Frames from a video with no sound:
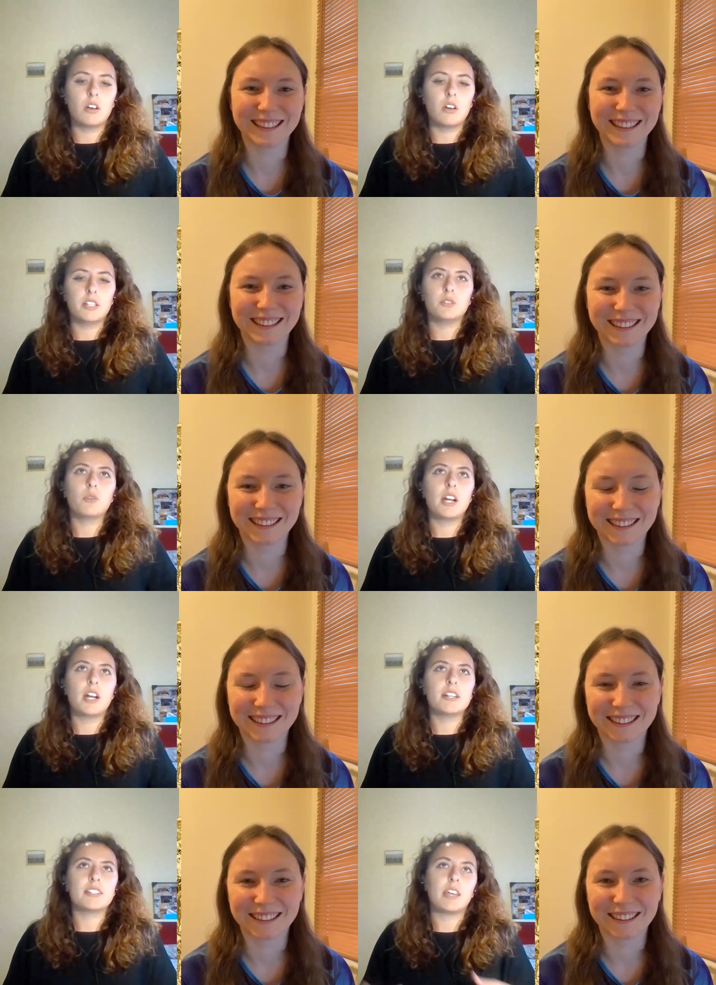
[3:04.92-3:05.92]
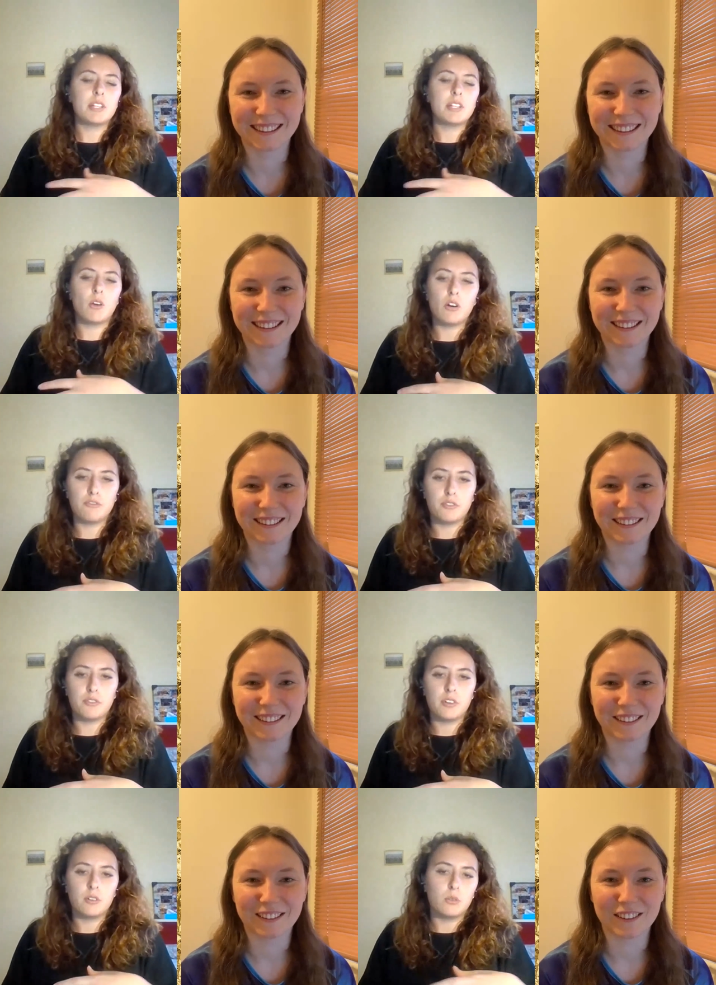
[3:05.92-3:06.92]
Speaker 1: that you are scared
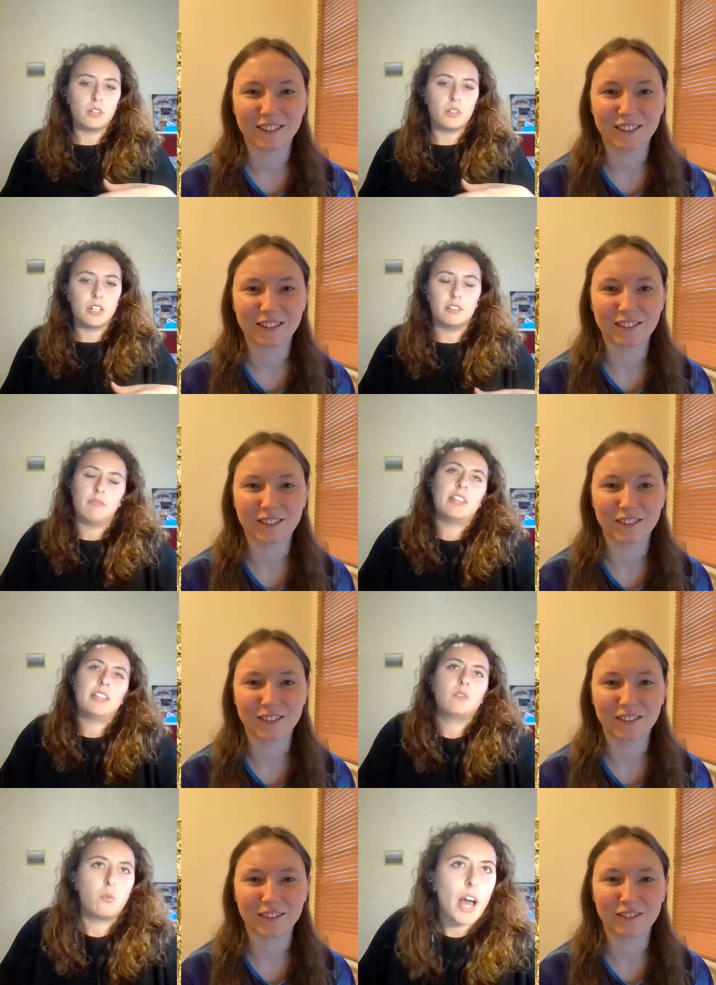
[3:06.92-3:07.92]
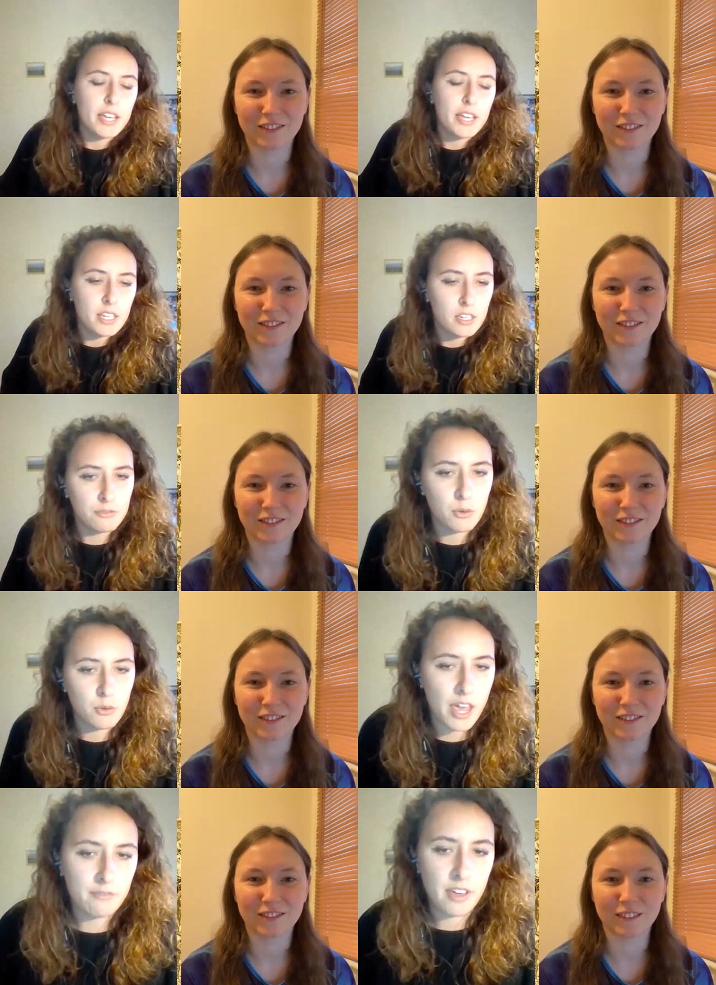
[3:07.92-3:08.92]
off or and why, if
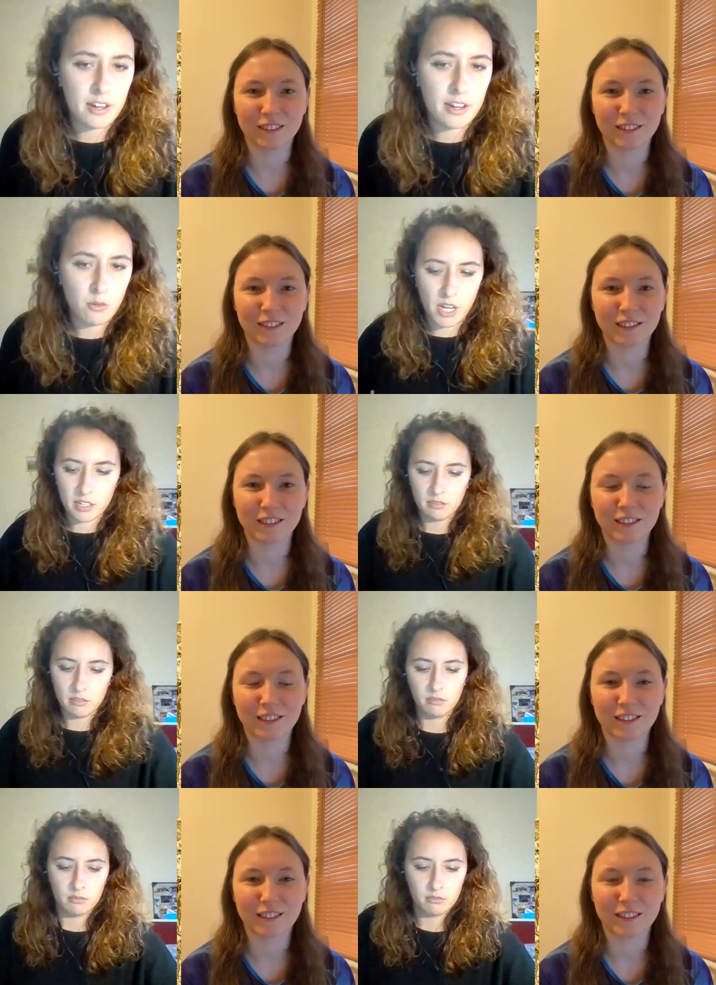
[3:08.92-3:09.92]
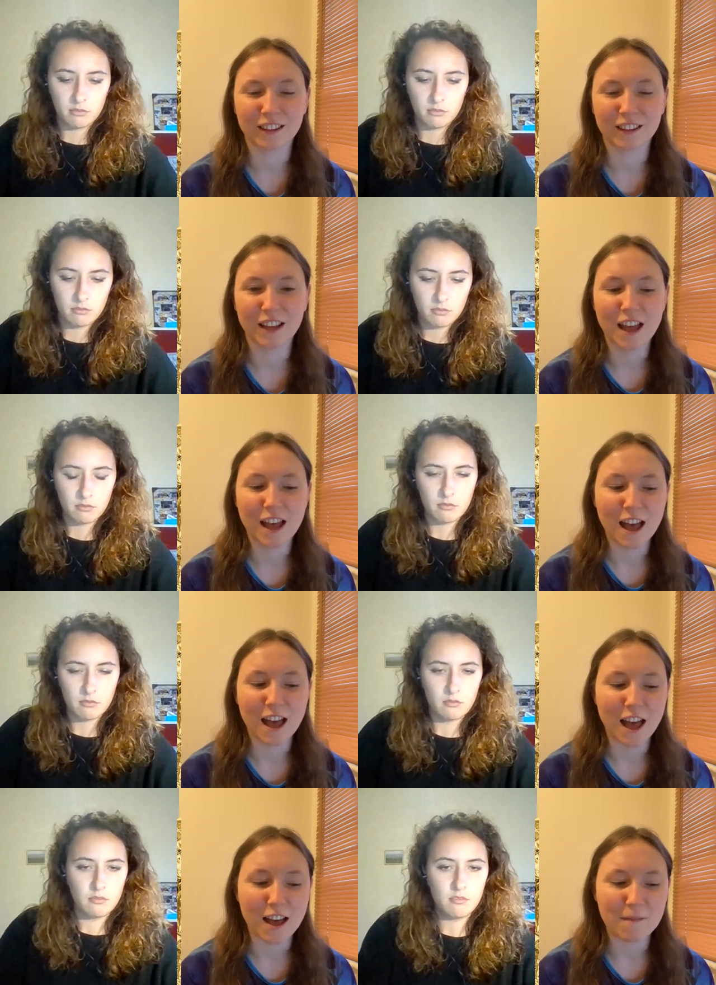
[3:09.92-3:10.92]
you have anyone.
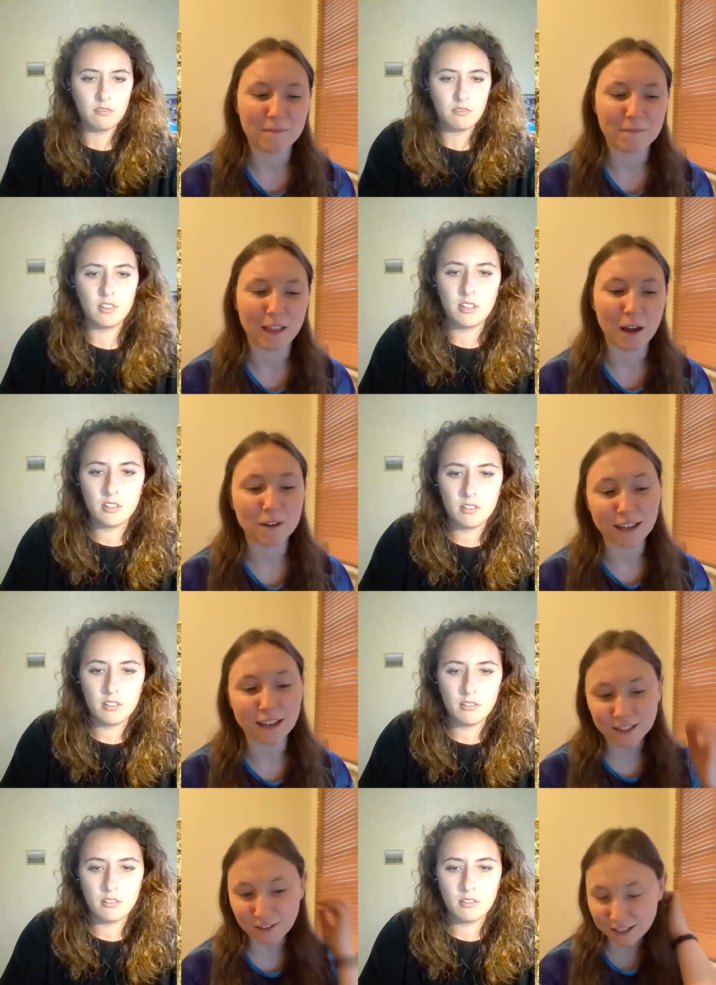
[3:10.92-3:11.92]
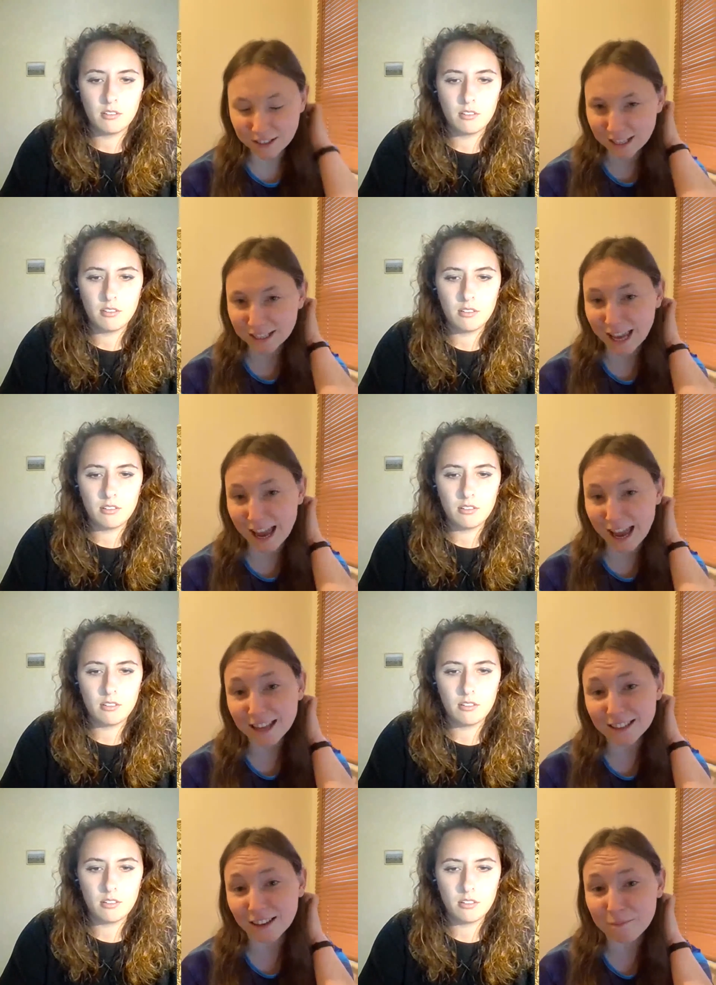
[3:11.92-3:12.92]
Speaker 2: Um, I wouldn't necessarily say
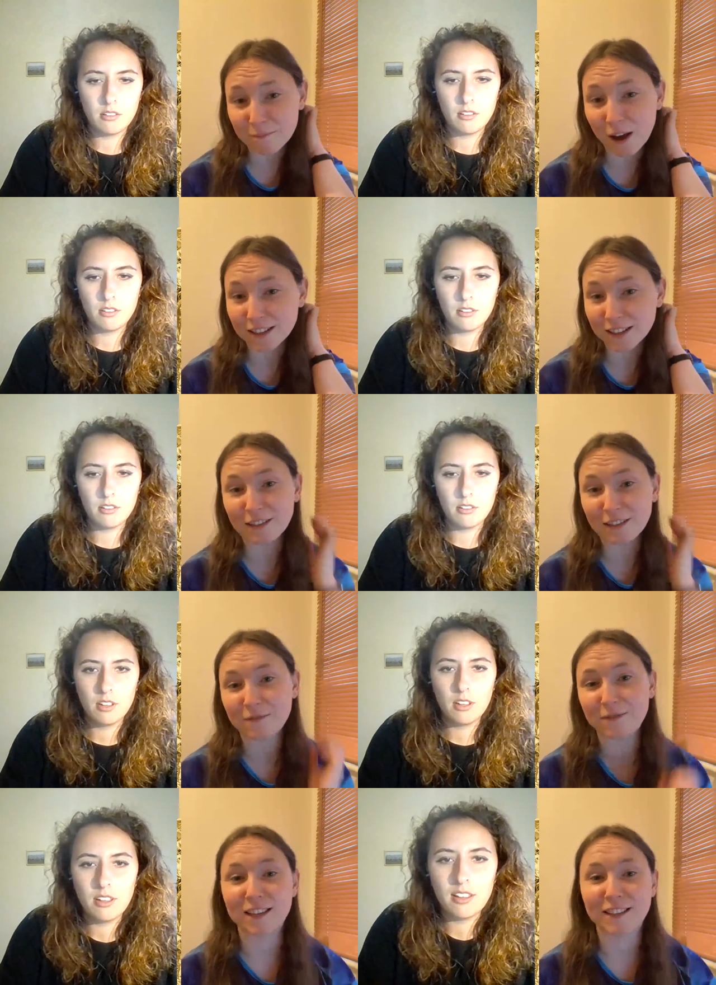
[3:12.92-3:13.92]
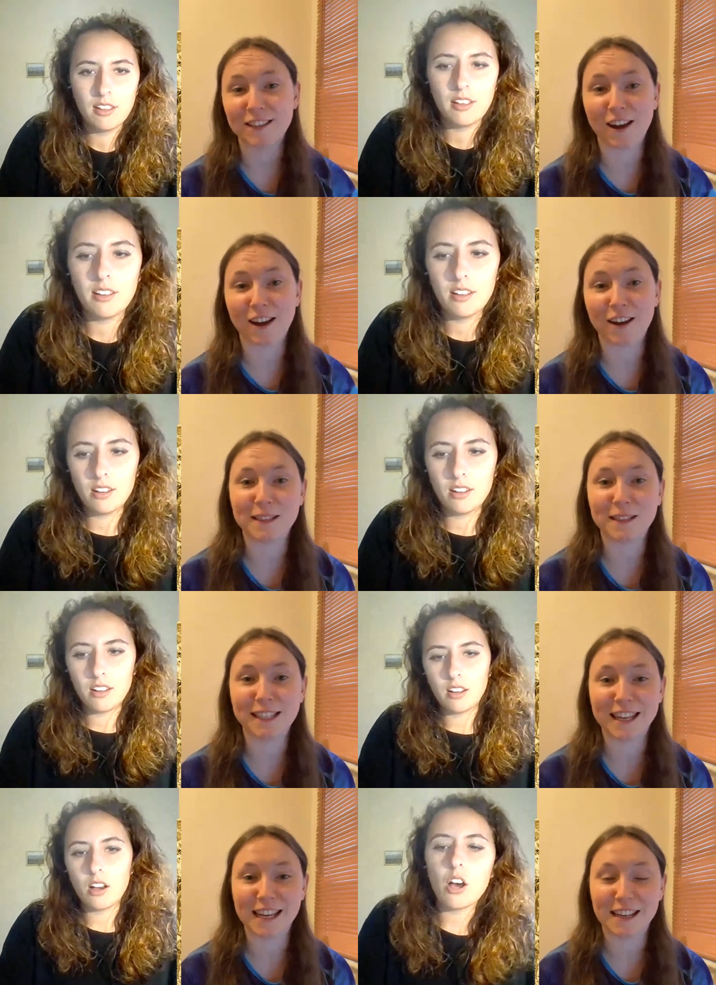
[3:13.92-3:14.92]
scared, but I'd say seekers that I
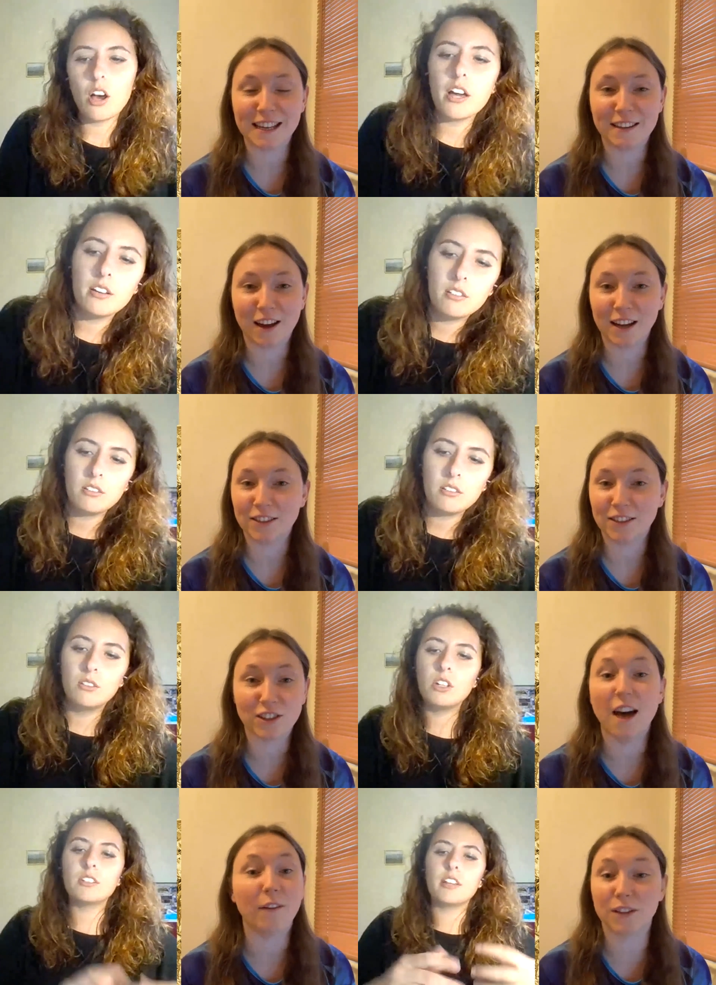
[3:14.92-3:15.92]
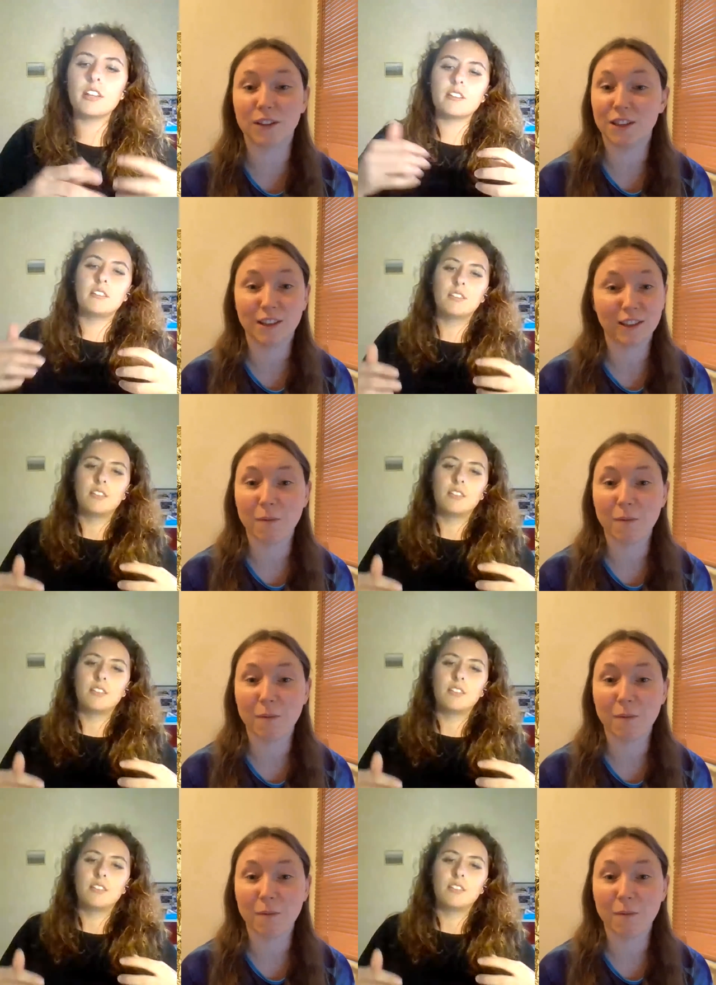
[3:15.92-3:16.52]
particularly I not loved